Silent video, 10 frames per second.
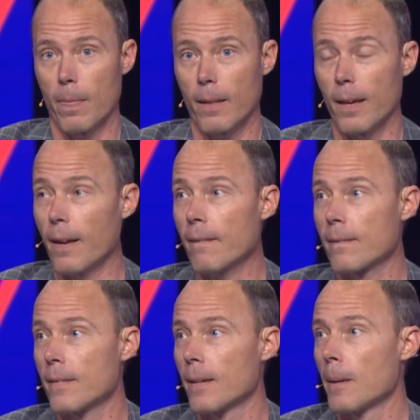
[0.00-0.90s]
okay?
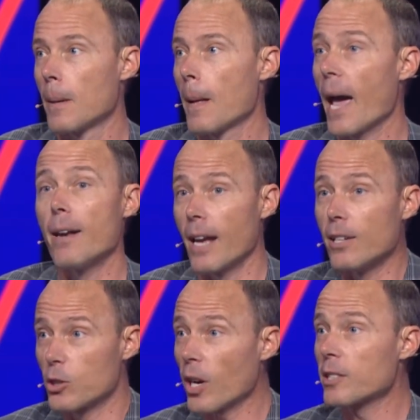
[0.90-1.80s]

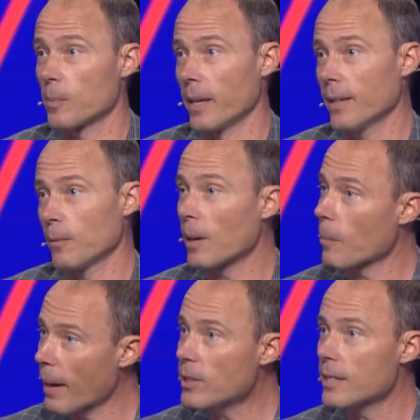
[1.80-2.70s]
And trust me, what I'm
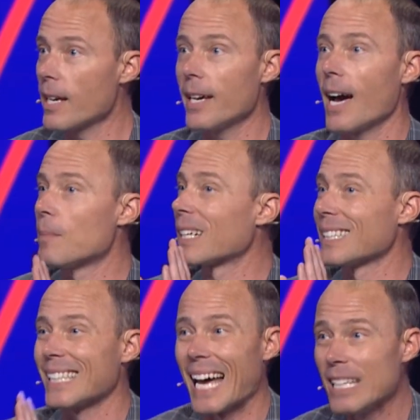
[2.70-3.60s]
about to say, I'm in
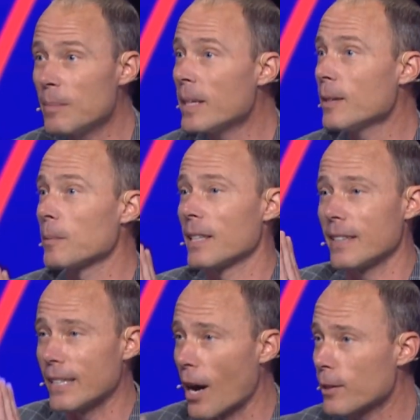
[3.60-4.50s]
alignment with the
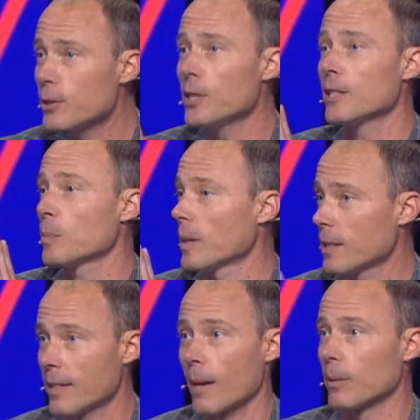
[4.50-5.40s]
theology that's been
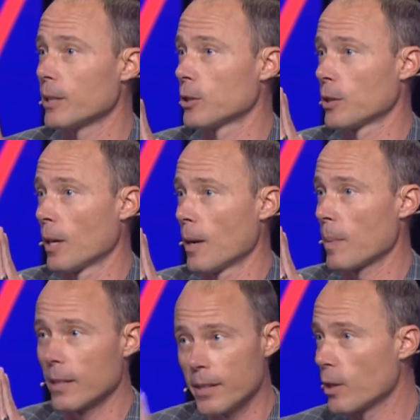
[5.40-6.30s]
established
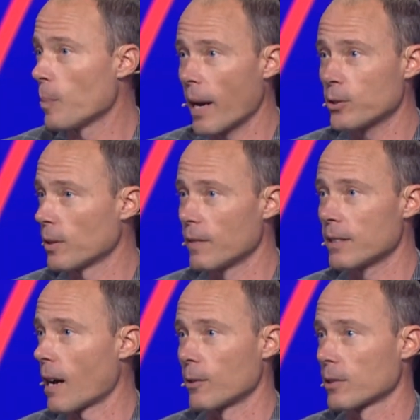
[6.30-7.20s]
by the senior pastor of this
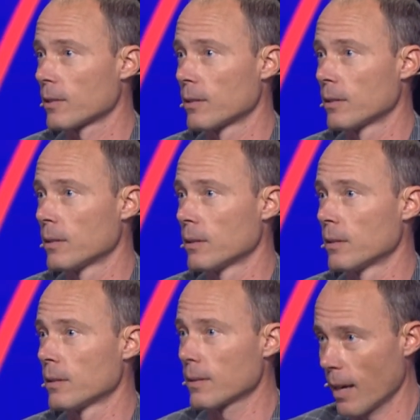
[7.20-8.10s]
house,
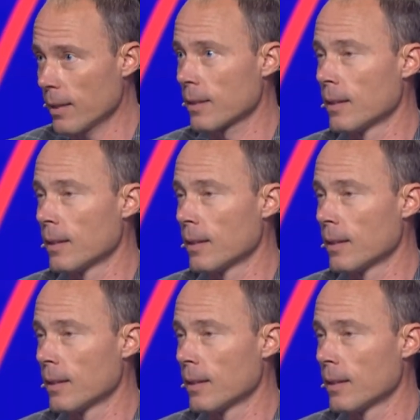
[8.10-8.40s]
okay?